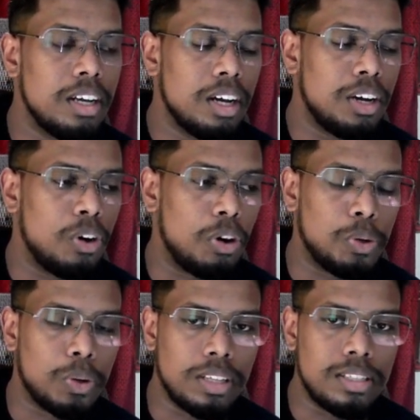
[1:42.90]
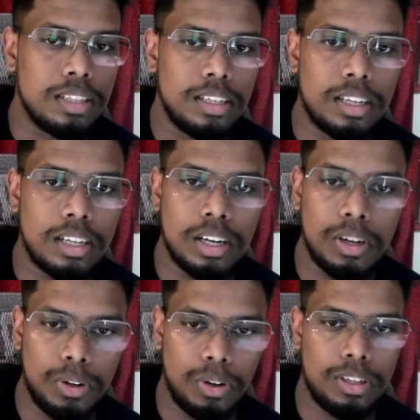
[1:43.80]
not to consider
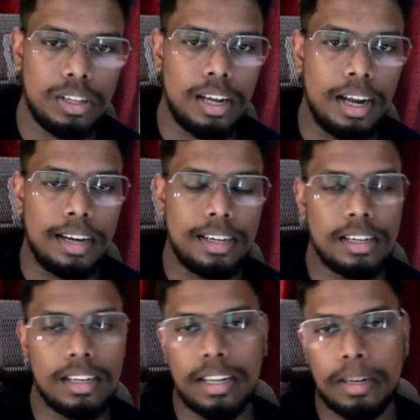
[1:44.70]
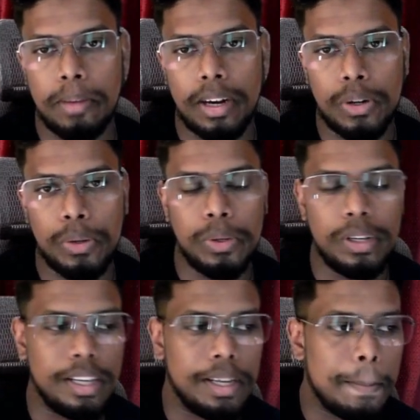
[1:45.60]
Godot and get back to Unity.